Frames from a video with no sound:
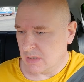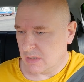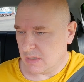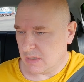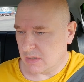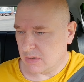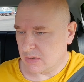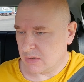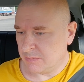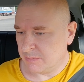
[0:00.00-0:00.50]

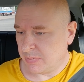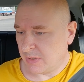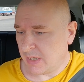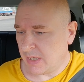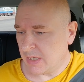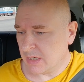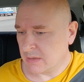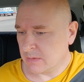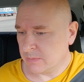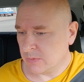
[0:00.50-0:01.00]
Our
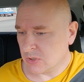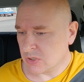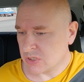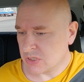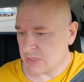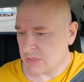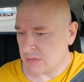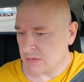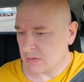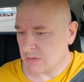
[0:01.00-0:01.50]
break
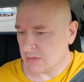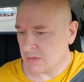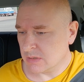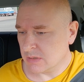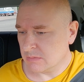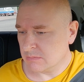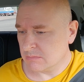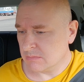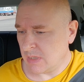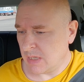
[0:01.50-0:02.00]
was
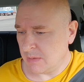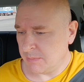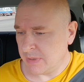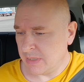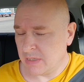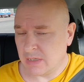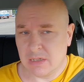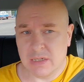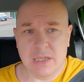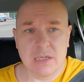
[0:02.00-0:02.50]
maybe
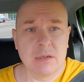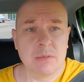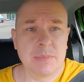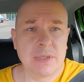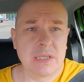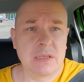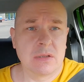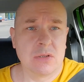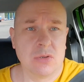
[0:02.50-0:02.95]
a little bit